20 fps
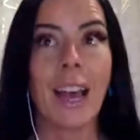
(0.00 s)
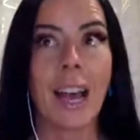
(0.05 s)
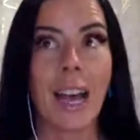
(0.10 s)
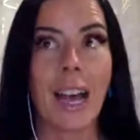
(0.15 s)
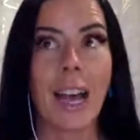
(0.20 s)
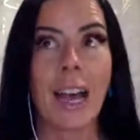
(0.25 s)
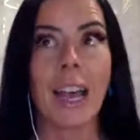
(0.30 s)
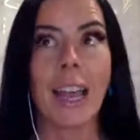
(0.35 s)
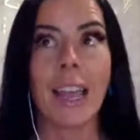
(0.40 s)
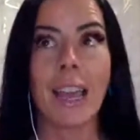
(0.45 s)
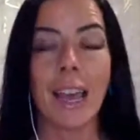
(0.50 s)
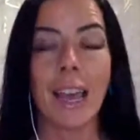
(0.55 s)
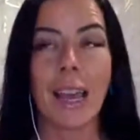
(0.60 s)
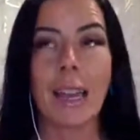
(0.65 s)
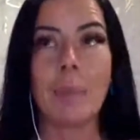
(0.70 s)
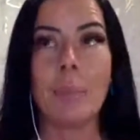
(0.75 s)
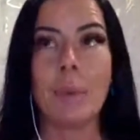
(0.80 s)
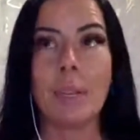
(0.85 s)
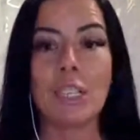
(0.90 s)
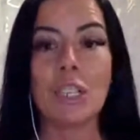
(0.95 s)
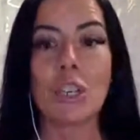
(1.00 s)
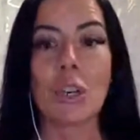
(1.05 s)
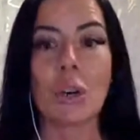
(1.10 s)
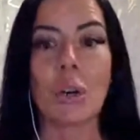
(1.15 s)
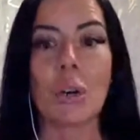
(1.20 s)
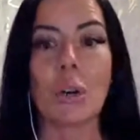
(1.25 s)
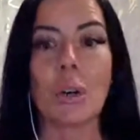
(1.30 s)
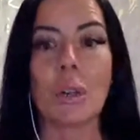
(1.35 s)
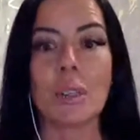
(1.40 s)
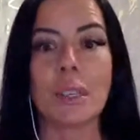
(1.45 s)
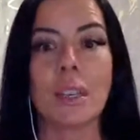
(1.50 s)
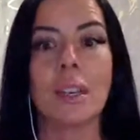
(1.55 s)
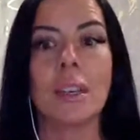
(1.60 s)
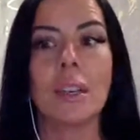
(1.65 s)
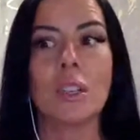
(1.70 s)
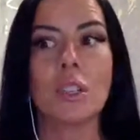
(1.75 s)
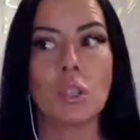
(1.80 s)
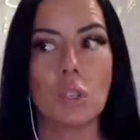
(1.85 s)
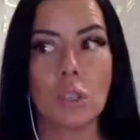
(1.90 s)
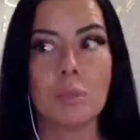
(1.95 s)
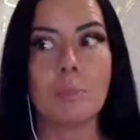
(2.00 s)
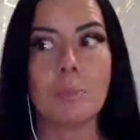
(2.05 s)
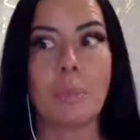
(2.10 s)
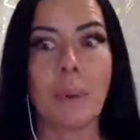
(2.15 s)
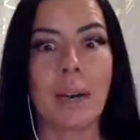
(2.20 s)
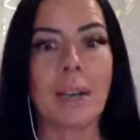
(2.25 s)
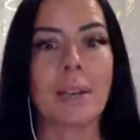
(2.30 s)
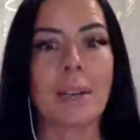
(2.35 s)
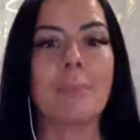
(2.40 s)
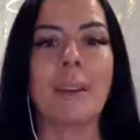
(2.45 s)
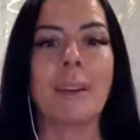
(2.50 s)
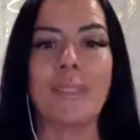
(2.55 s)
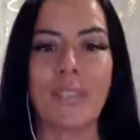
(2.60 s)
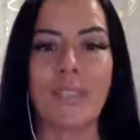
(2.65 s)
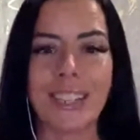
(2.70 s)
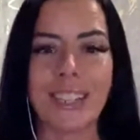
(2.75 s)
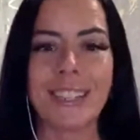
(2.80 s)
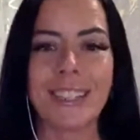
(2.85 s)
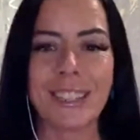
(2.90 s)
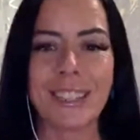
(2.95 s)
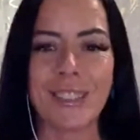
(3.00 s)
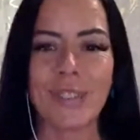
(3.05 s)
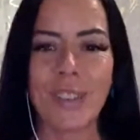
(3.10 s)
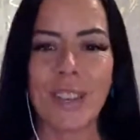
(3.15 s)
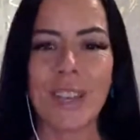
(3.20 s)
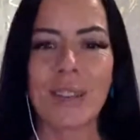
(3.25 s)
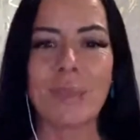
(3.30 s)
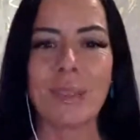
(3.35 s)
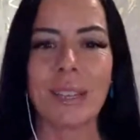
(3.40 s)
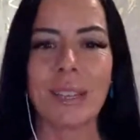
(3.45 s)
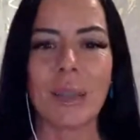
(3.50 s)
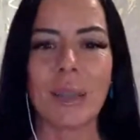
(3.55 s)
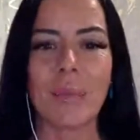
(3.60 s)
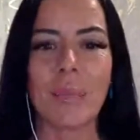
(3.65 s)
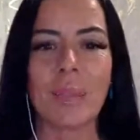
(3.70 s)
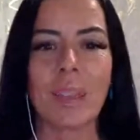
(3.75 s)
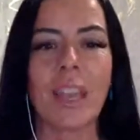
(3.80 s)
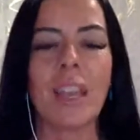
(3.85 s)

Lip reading: I had been told to bug my friends and family,